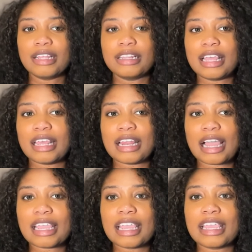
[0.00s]
then I
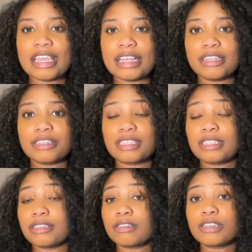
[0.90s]
can get
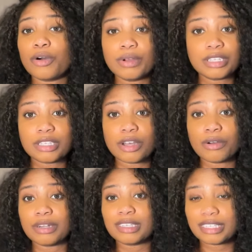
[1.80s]
so-and-so
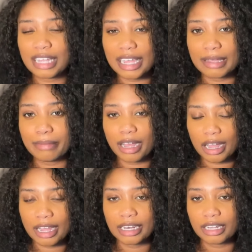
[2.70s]
to stay
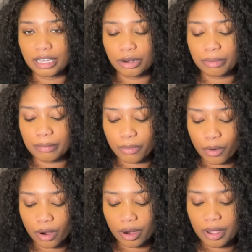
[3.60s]
behind a little bit
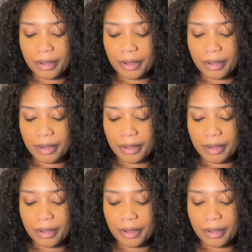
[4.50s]
more.